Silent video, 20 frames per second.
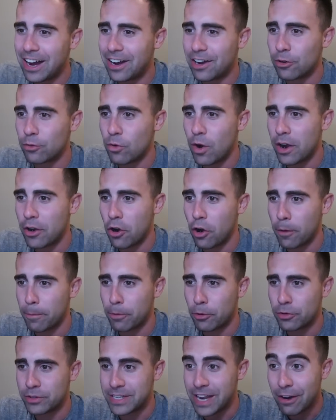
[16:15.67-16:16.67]
Uh, Ron
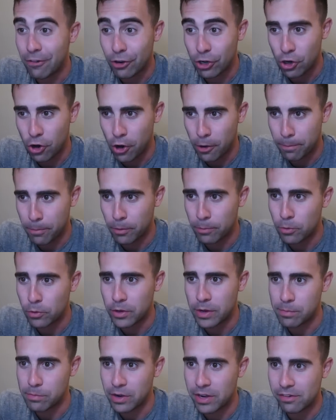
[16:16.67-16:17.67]
Harper, Derek Harper,
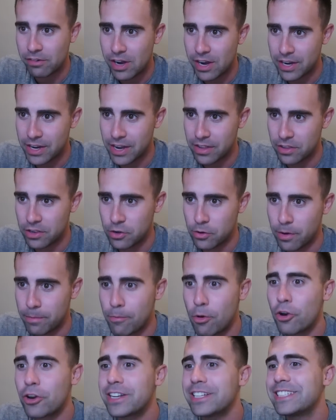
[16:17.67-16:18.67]
Mookie Blaylock, and then you
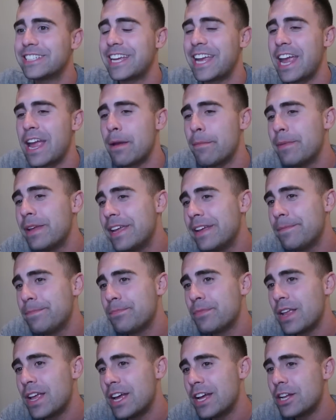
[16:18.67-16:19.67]
had Marcus Camby,
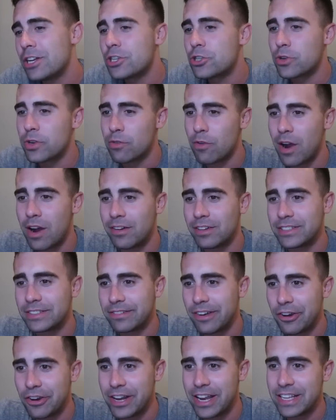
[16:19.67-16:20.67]
Tree Rollins,
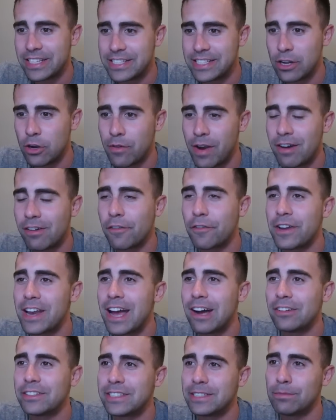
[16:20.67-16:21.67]
Larry Nance, the Ralph, and
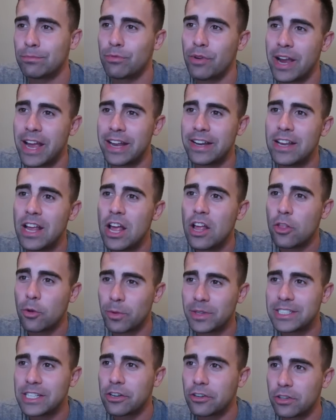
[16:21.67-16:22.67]
Elton Brand. The
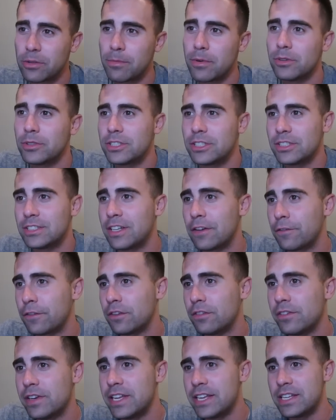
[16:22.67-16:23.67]
ones that hurt the most is
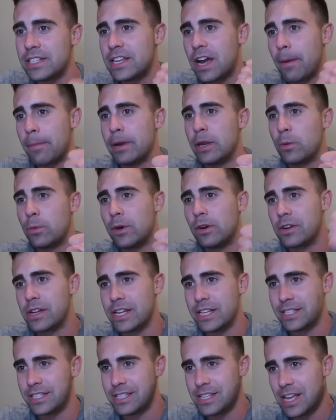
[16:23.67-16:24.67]
definitely Dominique
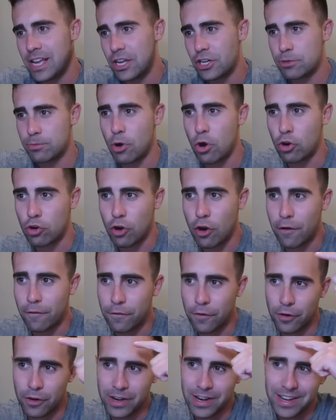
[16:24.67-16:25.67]
Wilkins, Jamal
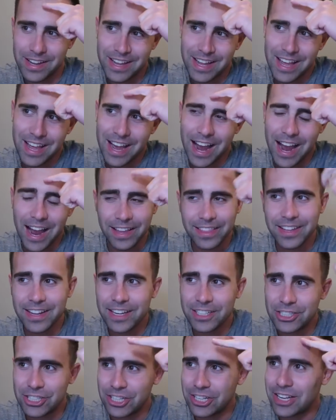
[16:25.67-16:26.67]
Crawford. I
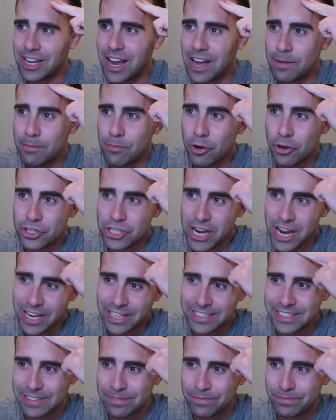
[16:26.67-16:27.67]
think I should have got Mark
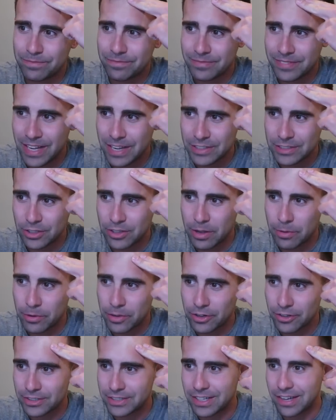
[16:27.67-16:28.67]
Jackson that so that
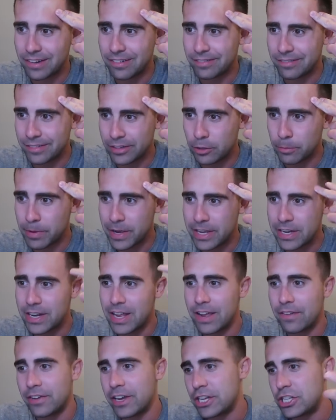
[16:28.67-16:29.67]
one hurts a little bit.
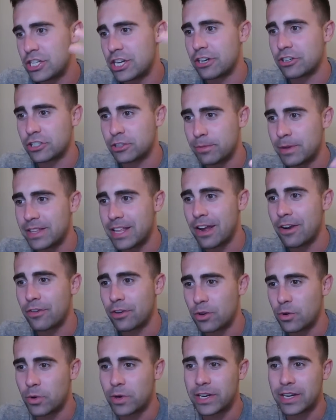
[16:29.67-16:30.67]
And like Jarrett Smith,
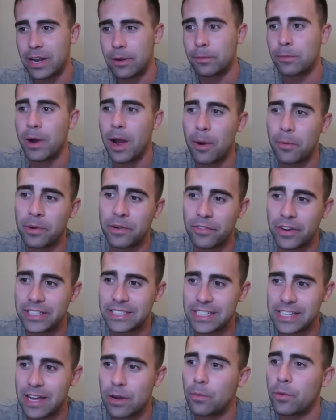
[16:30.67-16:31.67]
Eric Gordon, I, I would have
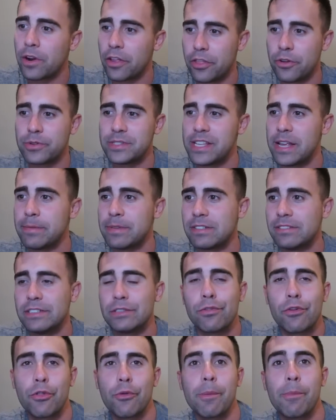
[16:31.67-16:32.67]
liked to get one of those names at
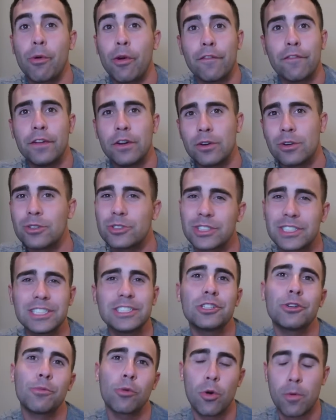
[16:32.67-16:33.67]
least for three point field goals
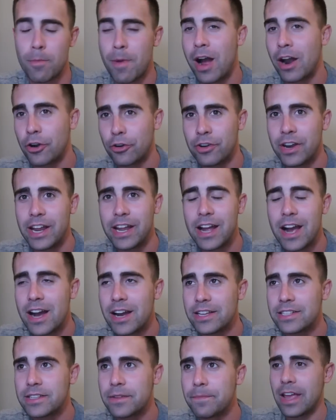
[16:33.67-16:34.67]
because they're more modern day
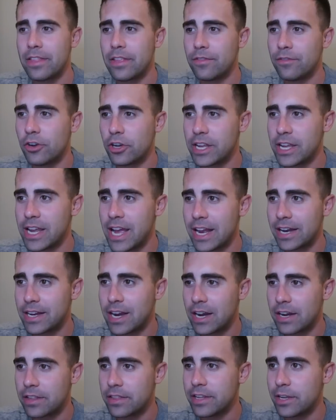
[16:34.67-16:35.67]
guys. And then looking at
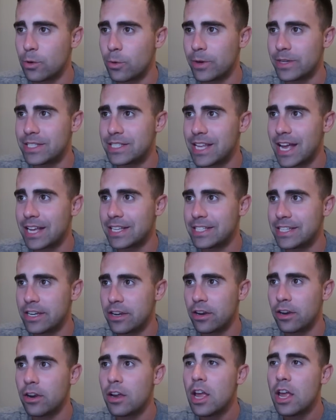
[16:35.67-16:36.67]
kind of the quiz stats
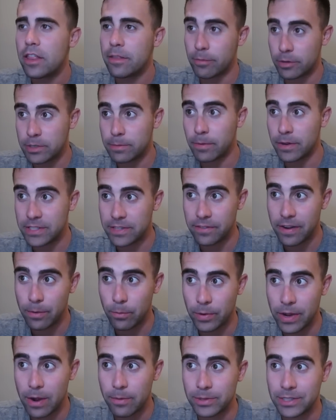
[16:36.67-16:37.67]
here, the most impressive
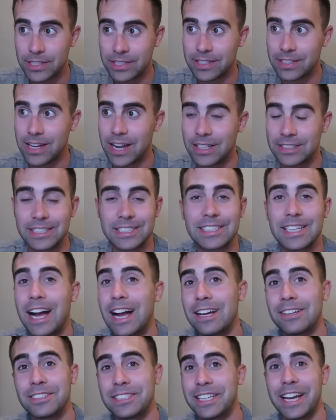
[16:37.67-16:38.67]
name we got was Scott
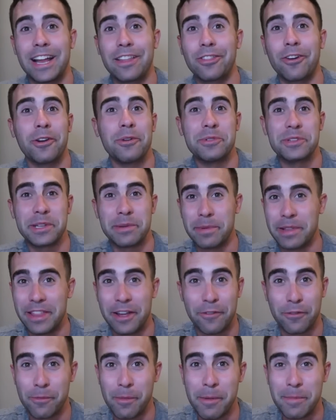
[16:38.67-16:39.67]
Skiles, and I thought he was going to be
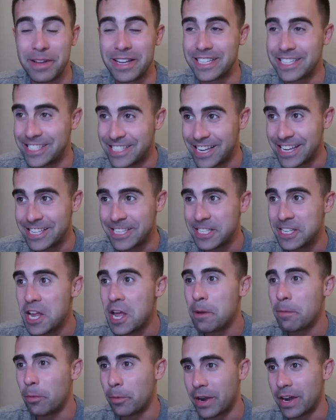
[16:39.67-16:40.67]
there for maybe assist,
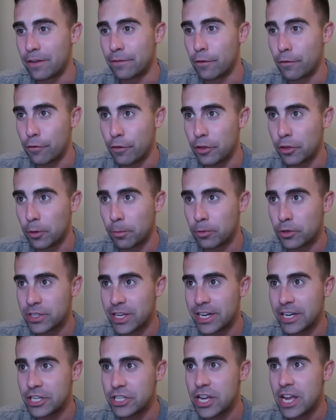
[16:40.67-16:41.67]
but we got him for free throw
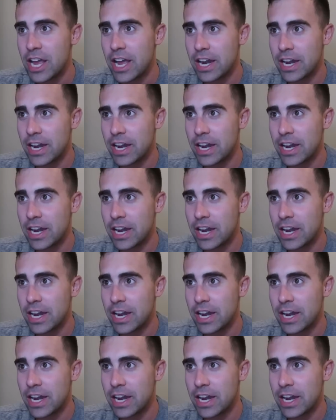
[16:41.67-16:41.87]
percentage.